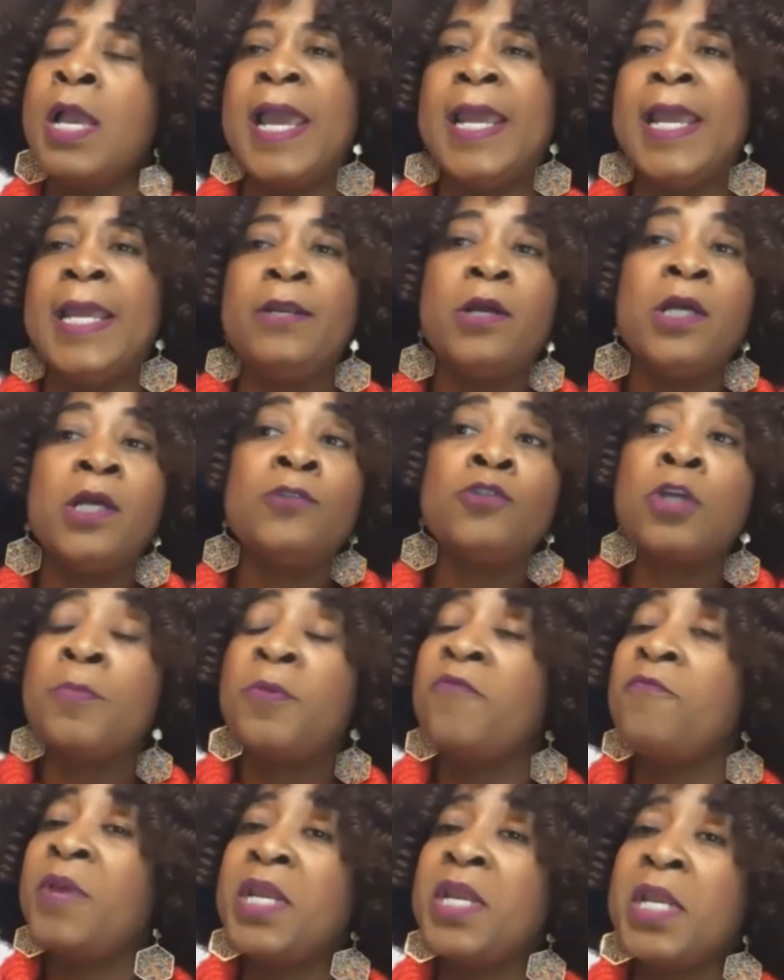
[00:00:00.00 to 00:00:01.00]
And on top
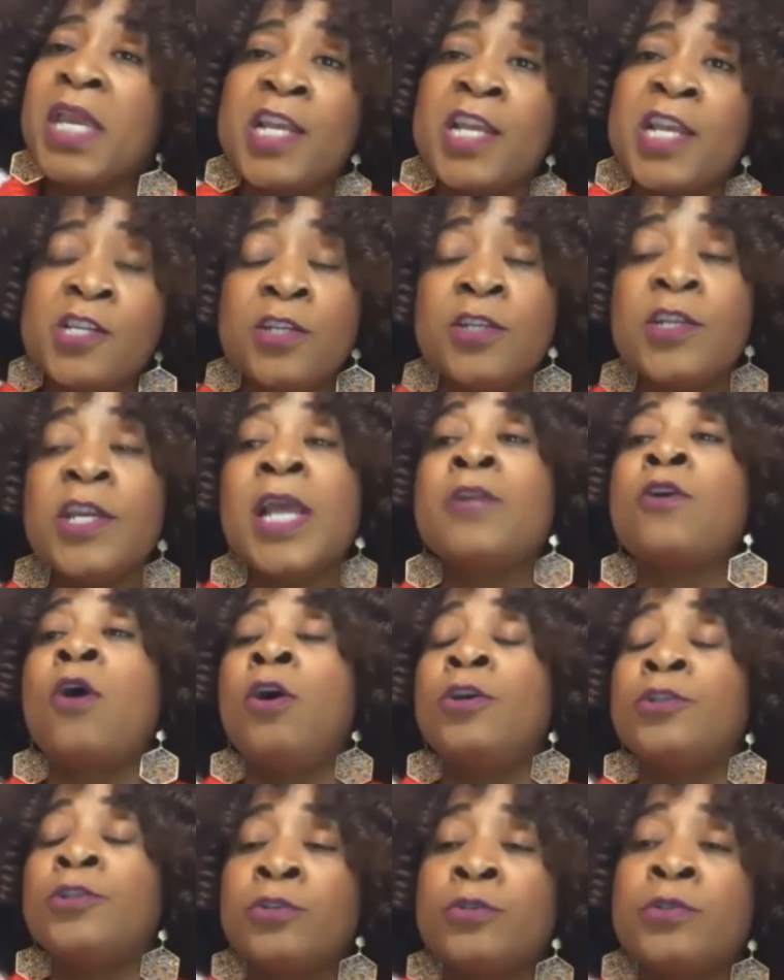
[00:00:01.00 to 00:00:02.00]
of medication, you can
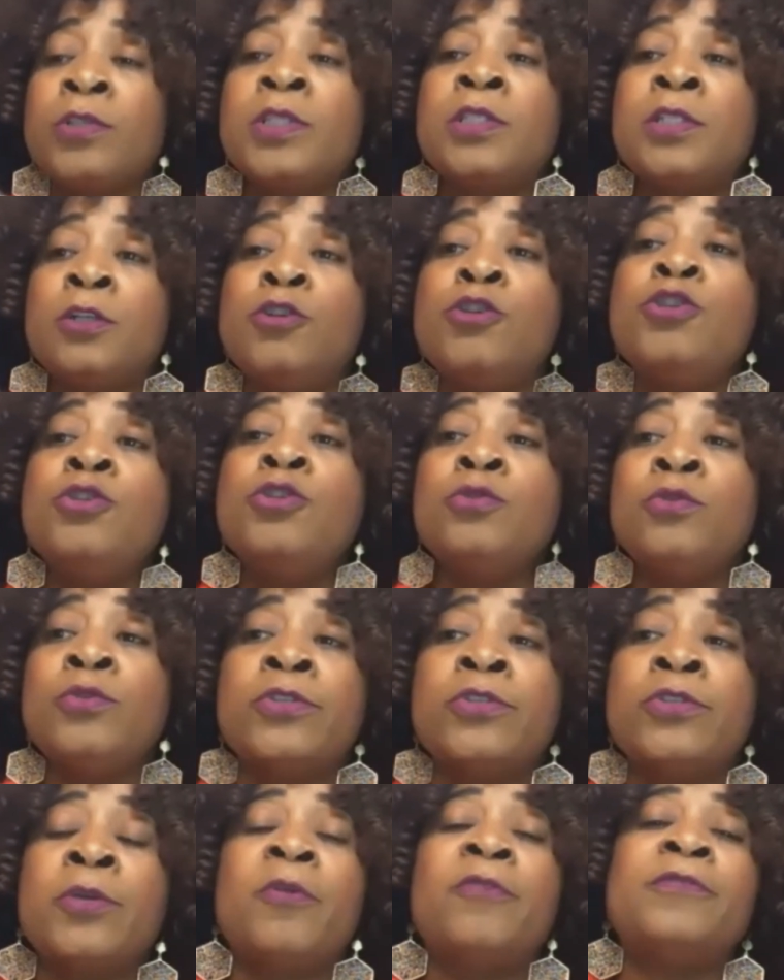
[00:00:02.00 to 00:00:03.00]
also still
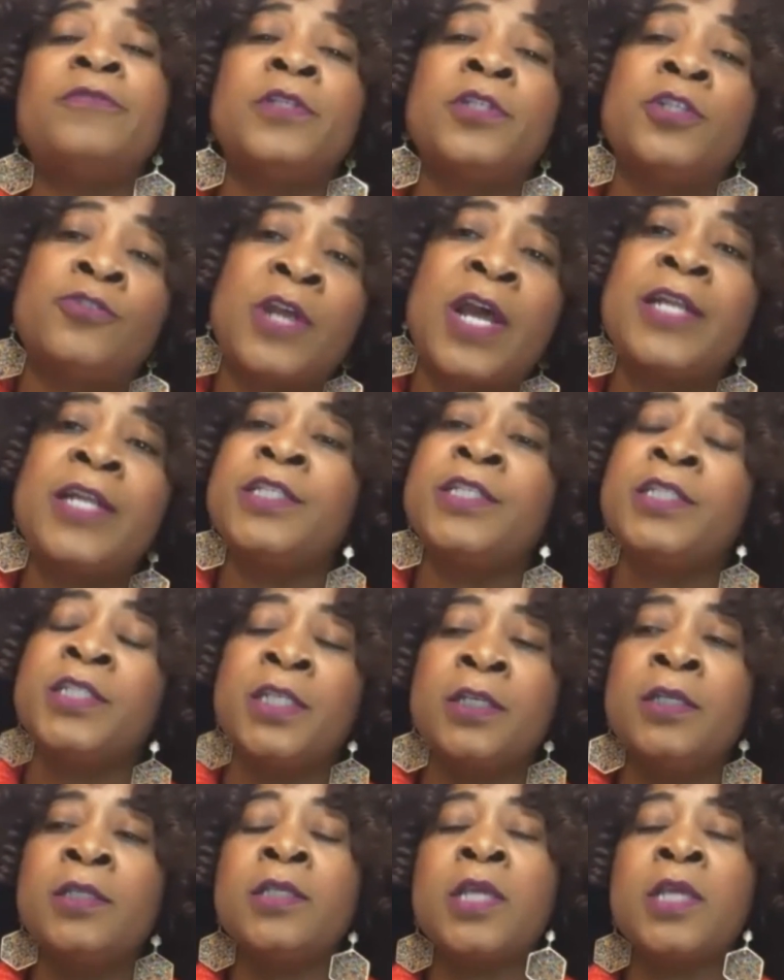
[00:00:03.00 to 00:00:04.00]
use some of the
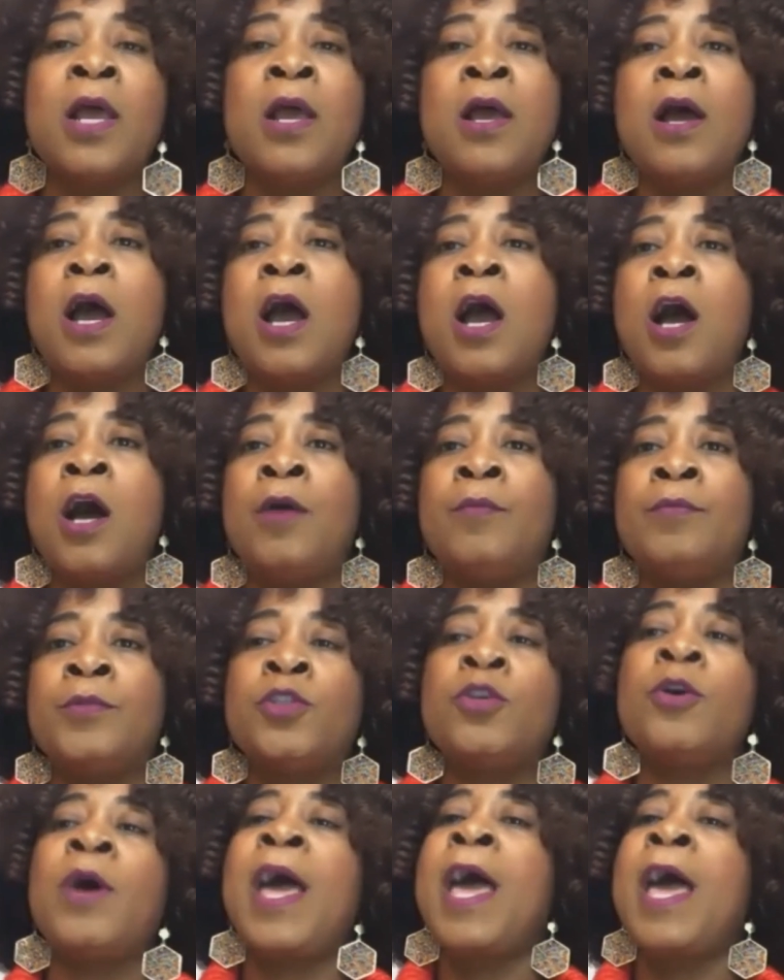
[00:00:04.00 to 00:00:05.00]
strategies
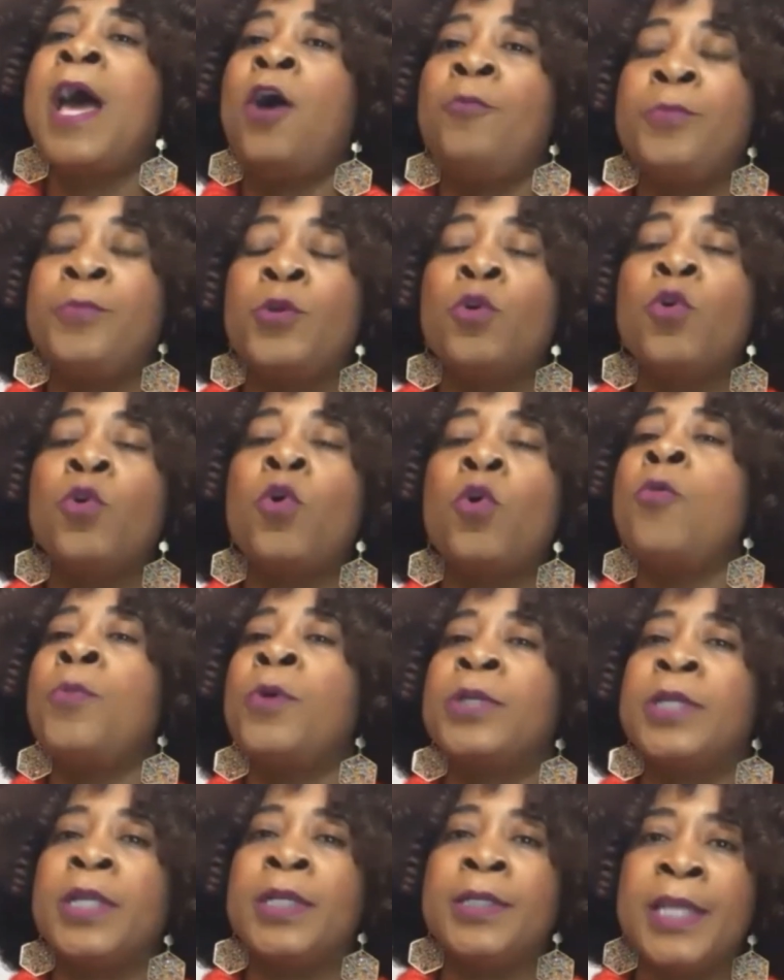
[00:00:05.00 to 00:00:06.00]
to help you cope
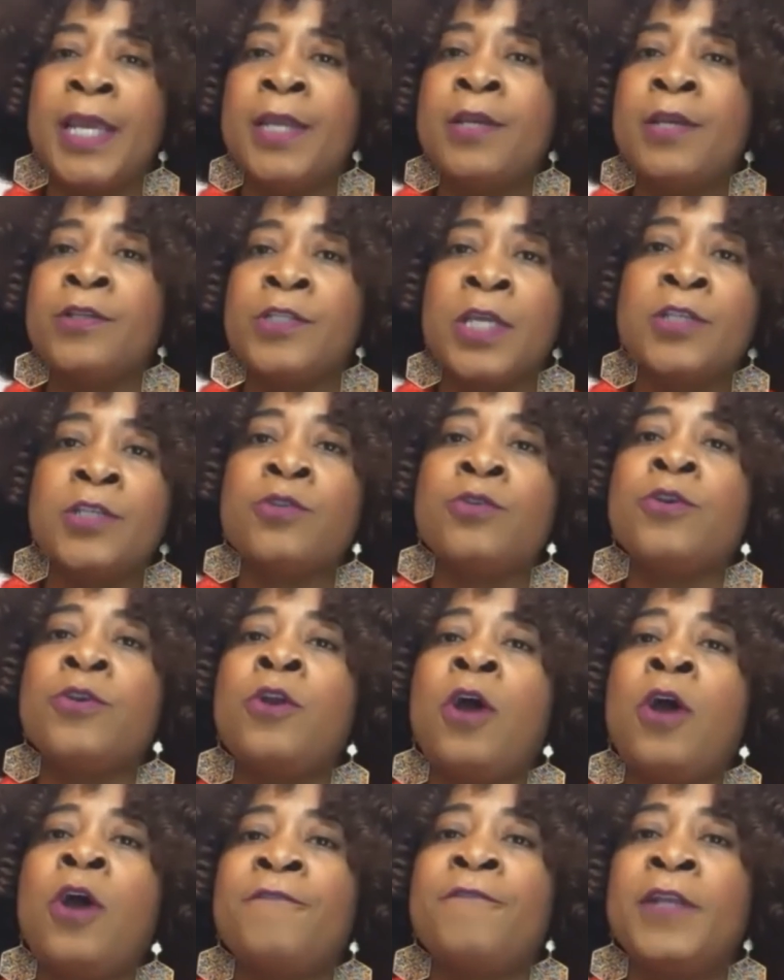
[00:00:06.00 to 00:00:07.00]
on a day-to-day, so you're
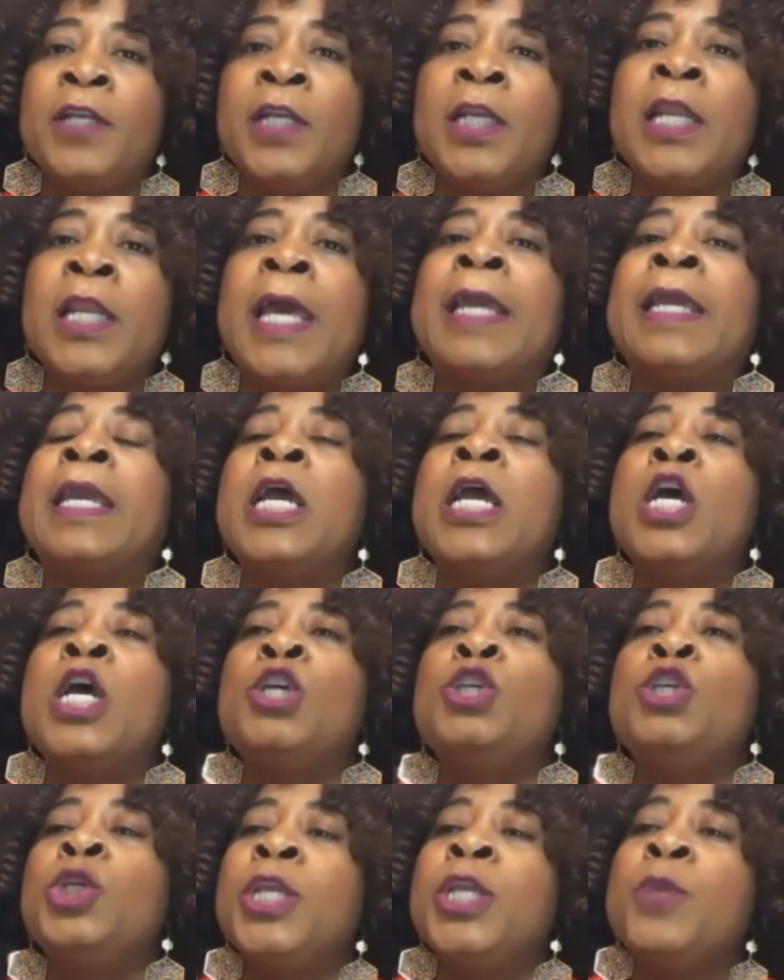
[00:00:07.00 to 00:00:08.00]
not feeling like
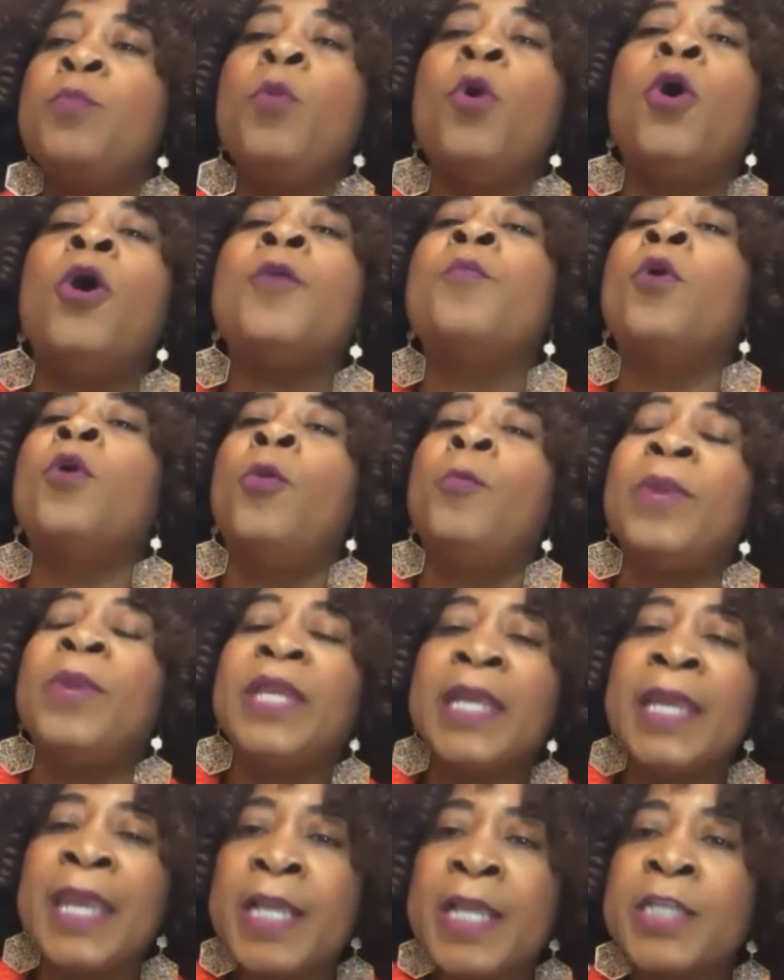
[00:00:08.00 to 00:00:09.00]
you need more and more
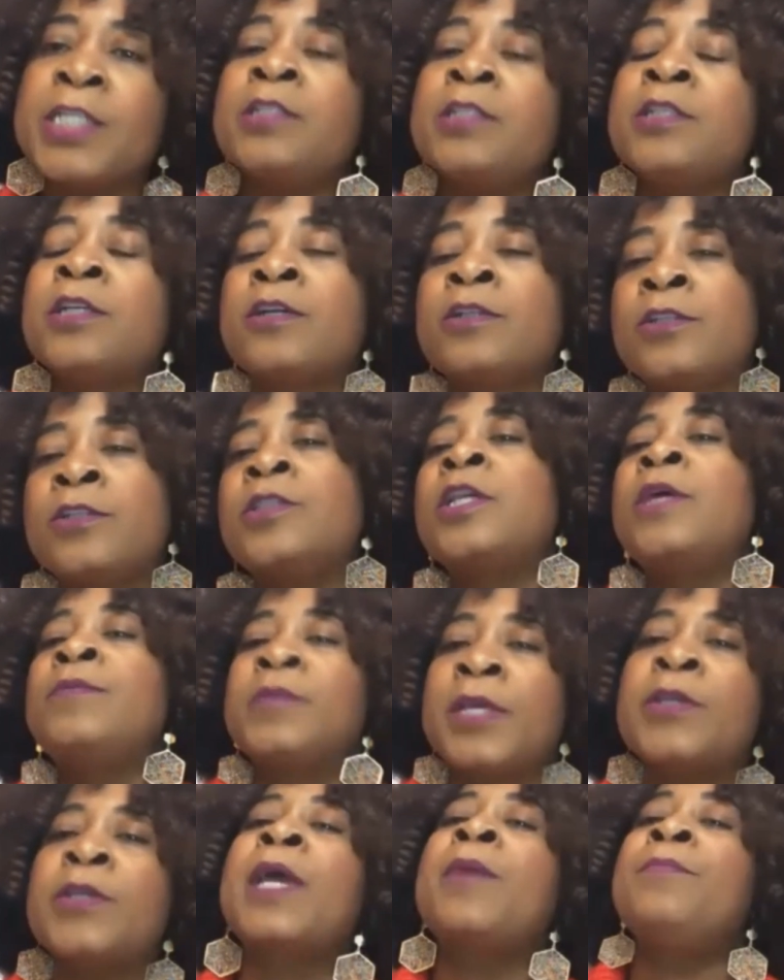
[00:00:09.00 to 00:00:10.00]
medications, because
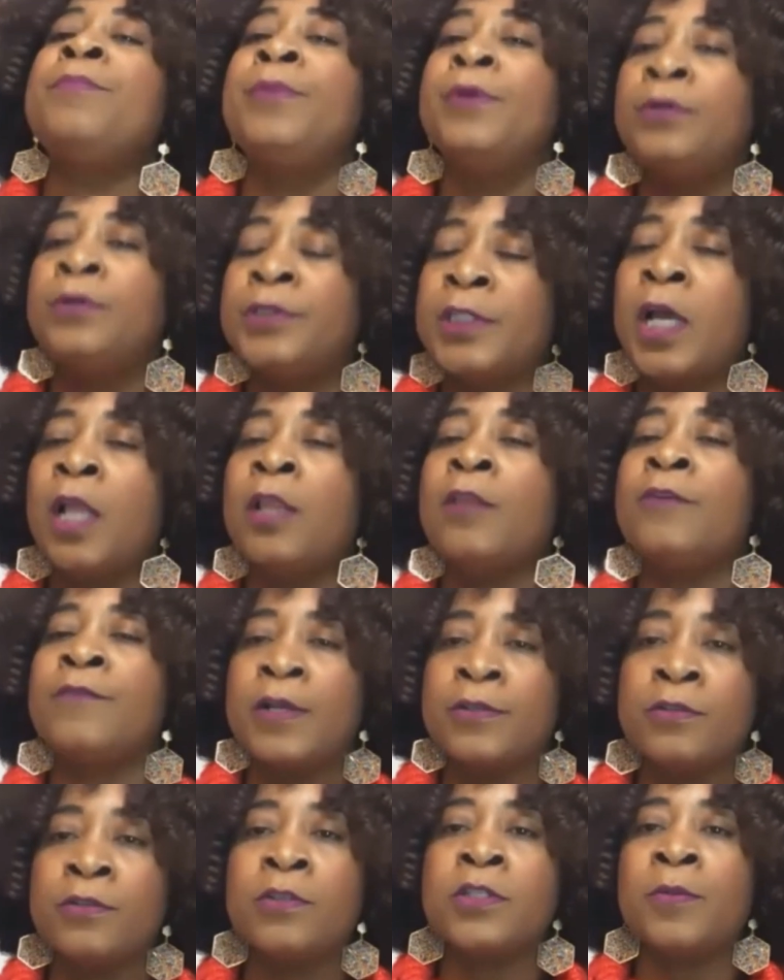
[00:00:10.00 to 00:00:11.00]
sometimes you can build
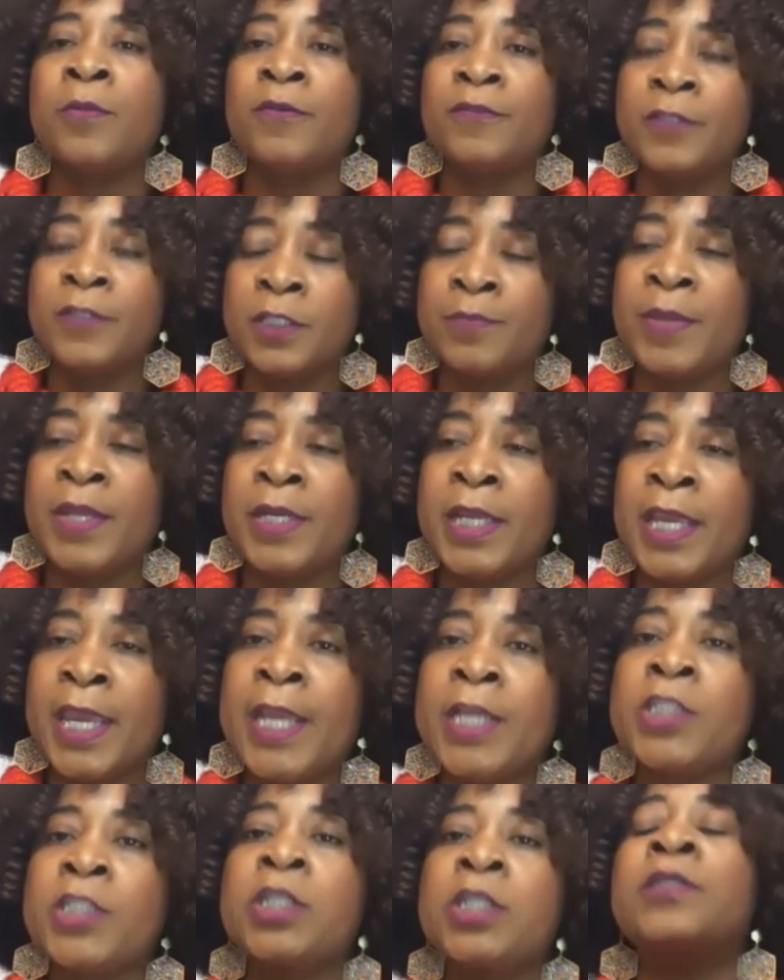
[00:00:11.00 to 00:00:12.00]
tolerance to some of these
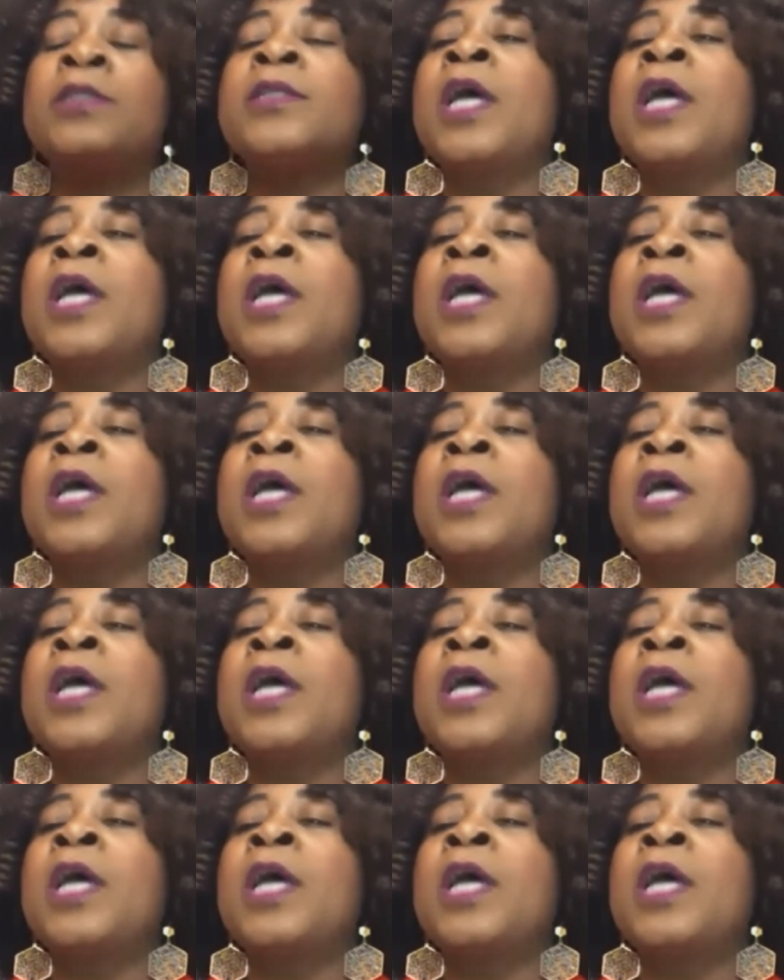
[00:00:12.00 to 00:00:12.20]
medications.